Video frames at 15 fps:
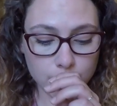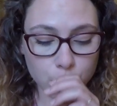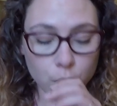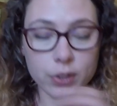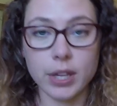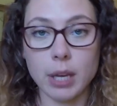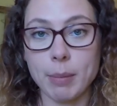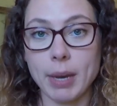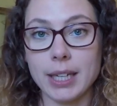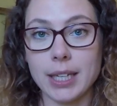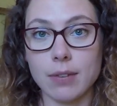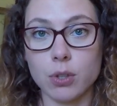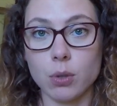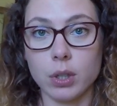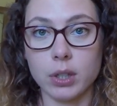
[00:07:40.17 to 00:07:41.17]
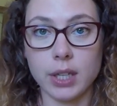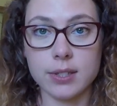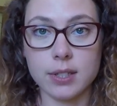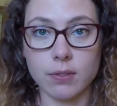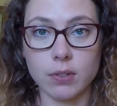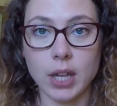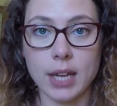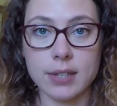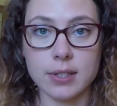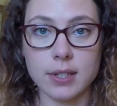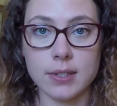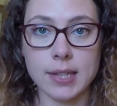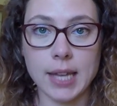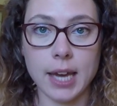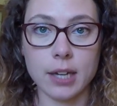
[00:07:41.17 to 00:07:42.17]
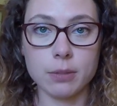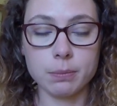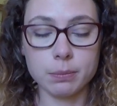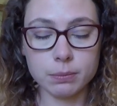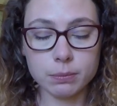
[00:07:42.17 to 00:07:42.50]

Or they might give you a list of classes that